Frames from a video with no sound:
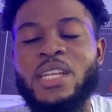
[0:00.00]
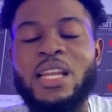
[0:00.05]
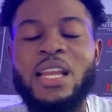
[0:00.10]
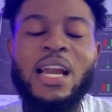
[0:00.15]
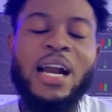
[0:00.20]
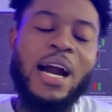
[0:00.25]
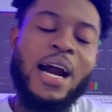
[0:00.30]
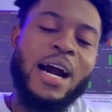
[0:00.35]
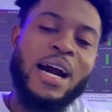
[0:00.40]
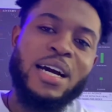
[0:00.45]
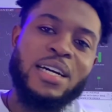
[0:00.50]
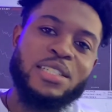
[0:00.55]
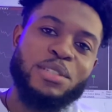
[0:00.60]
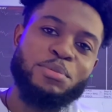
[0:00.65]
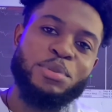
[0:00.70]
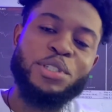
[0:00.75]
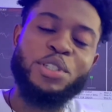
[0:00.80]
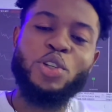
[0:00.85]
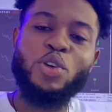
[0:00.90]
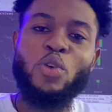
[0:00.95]
has
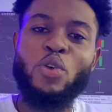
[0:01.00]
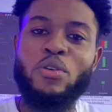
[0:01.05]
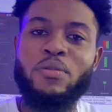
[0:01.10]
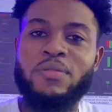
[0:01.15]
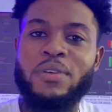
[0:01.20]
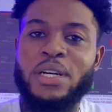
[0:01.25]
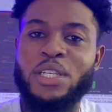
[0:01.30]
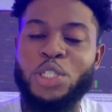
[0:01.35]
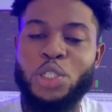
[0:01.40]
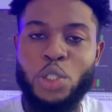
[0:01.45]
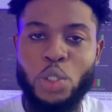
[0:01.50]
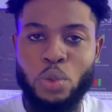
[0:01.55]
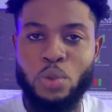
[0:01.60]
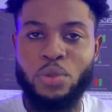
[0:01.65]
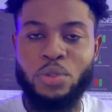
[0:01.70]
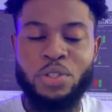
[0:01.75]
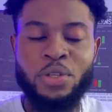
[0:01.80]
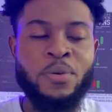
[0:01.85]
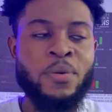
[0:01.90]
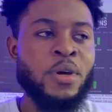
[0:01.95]
been
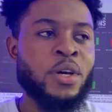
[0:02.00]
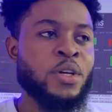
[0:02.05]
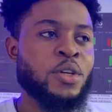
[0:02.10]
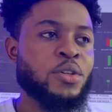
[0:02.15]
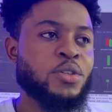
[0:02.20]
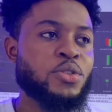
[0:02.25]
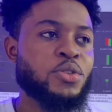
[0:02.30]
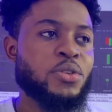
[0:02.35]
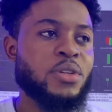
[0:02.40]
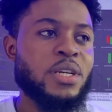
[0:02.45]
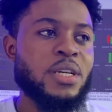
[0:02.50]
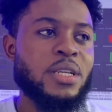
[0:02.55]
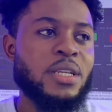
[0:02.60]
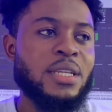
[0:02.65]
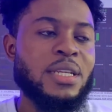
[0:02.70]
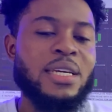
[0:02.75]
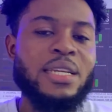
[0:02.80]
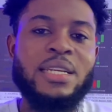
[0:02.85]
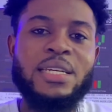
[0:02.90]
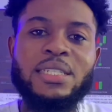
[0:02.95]
oversold. So then
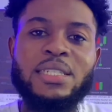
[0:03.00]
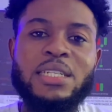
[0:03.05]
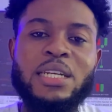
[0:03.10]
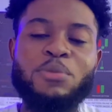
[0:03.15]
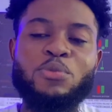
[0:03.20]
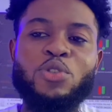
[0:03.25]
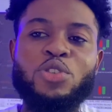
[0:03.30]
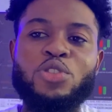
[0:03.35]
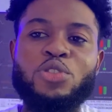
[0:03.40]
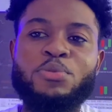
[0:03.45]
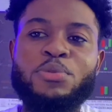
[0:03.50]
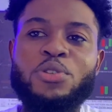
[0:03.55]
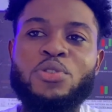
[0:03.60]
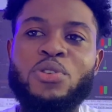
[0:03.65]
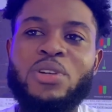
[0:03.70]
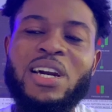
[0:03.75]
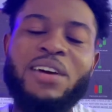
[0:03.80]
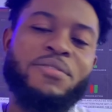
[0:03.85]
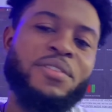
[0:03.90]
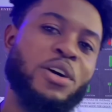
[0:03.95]
the next thing I'm going to be
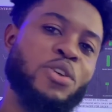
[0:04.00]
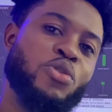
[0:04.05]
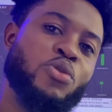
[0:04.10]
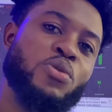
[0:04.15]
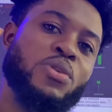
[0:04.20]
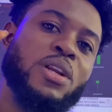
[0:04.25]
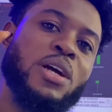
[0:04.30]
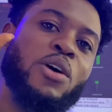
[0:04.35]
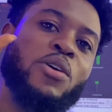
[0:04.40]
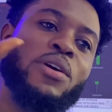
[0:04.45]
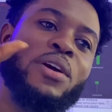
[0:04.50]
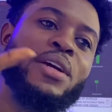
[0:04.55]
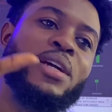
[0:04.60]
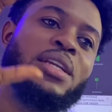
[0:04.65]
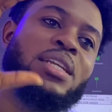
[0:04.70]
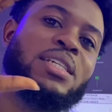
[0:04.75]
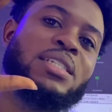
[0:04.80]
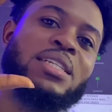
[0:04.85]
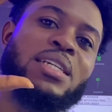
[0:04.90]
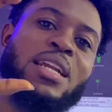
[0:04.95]
doing, after knowing that okay,
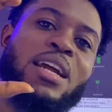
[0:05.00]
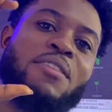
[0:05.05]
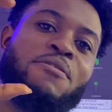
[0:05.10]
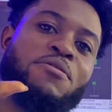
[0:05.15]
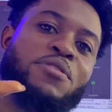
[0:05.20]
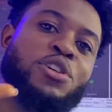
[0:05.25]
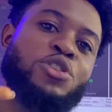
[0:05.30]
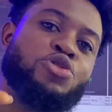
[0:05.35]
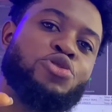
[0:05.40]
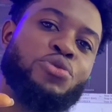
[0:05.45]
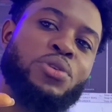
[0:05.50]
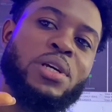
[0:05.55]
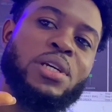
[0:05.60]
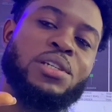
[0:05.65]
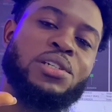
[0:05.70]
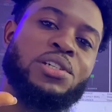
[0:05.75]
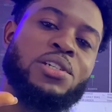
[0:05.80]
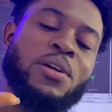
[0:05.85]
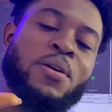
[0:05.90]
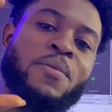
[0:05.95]
this is an average
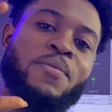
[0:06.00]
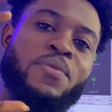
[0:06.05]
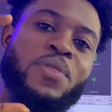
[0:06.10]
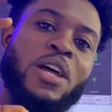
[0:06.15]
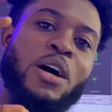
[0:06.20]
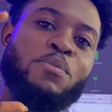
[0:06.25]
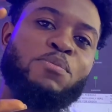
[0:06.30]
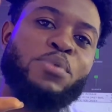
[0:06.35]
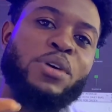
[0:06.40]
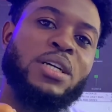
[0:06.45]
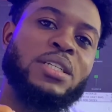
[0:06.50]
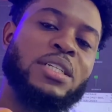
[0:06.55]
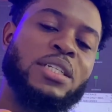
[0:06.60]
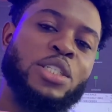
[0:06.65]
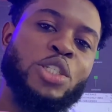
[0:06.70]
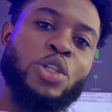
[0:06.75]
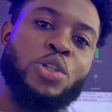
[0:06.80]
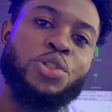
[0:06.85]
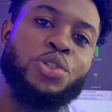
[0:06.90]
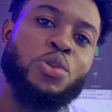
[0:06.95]
range that price has
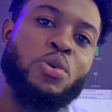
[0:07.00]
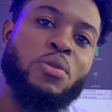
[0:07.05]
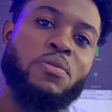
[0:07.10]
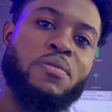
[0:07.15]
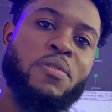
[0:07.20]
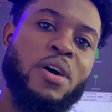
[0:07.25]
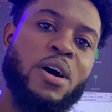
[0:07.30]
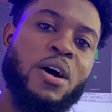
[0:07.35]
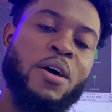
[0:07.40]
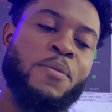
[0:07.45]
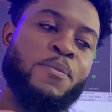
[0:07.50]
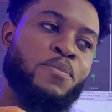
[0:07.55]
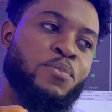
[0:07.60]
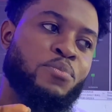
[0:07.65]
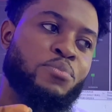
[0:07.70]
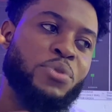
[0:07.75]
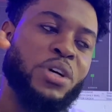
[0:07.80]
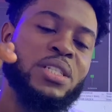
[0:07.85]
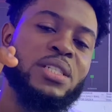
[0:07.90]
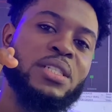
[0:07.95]
gone so far,
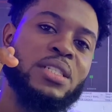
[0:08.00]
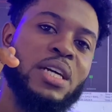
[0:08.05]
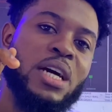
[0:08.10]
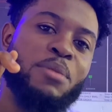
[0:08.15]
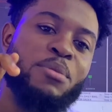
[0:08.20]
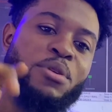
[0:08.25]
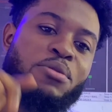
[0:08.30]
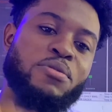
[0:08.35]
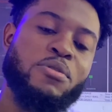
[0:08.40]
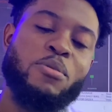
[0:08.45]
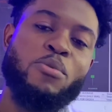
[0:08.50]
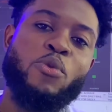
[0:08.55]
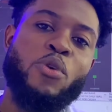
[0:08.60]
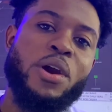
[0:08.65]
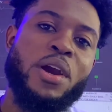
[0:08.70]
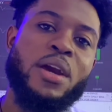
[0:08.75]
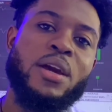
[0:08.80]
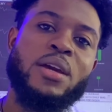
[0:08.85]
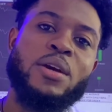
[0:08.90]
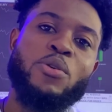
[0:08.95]
price is coming from
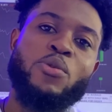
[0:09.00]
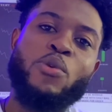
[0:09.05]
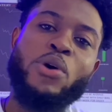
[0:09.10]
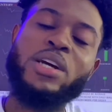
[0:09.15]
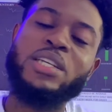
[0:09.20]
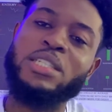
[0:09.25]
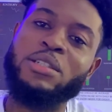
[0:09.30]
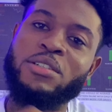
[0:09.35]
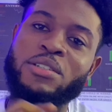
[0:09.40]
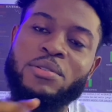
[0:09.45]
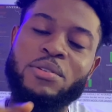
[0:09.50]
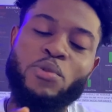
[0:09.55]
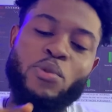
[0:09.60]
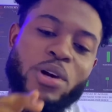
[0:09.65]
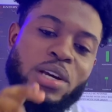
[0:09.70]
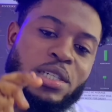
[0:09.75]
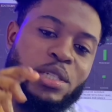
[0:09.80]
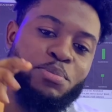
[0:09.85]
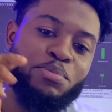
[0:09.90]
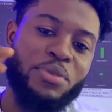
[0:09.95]
where
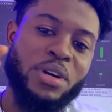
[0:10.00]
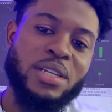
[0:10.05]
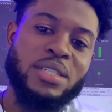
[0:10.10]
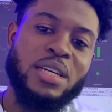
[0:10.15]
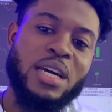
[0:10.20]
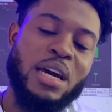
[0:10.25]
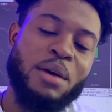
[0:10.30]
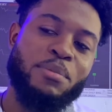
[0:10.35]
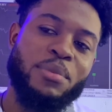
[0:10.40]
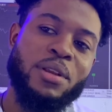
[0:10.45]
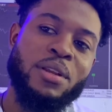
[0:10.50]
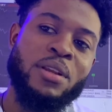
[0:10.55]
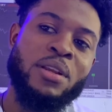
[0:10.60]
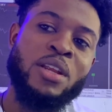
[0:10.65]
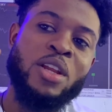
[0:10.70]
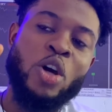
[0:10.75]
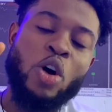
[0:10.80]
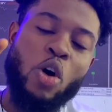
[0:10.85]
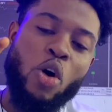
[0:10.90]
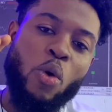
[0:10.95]
is price coming,
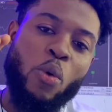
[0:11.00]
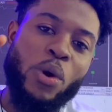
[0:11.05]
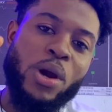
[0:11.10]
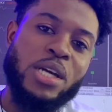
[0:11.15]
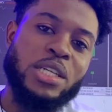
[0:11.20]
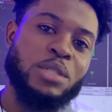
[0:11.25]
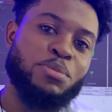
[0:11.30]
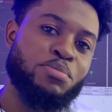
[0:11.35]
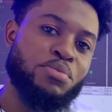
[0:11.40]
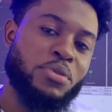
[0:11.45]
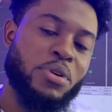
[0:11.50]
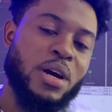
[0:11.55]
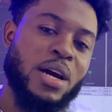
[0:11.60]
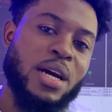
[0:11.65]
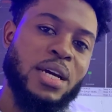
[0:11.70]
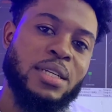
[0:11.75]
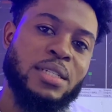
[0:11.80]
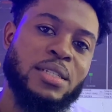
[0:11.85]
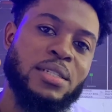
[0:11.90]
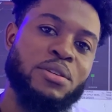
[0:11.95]
or where is
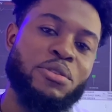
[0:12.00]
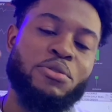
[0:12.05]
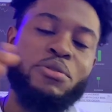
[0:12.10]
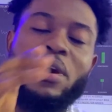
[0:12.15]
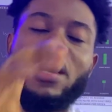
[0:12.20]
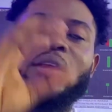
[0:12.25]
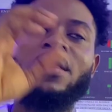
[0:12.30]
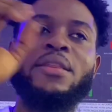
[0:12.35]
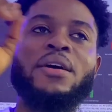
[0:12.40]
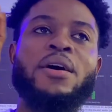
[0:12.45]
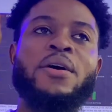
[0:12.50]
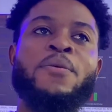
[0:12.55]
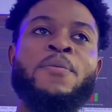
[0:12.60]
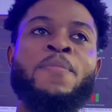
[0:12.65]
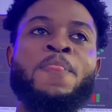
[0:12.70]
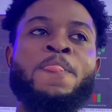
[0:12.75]
price right now?